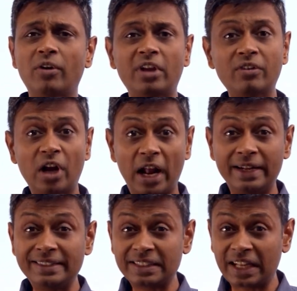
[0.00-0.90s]
we have
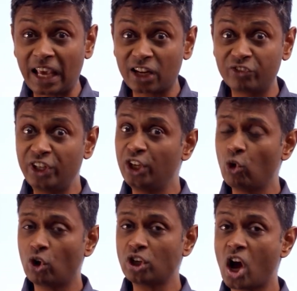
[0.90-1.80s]
an entire video
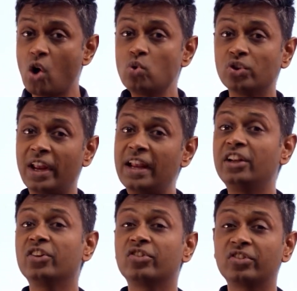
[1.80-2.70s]
on how the
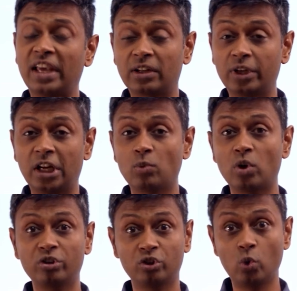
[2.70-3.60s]
ATS is calculated,
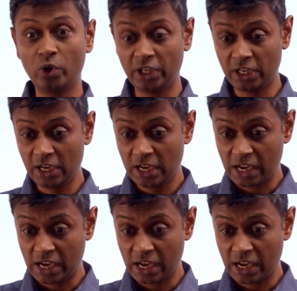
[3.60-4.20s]
what is going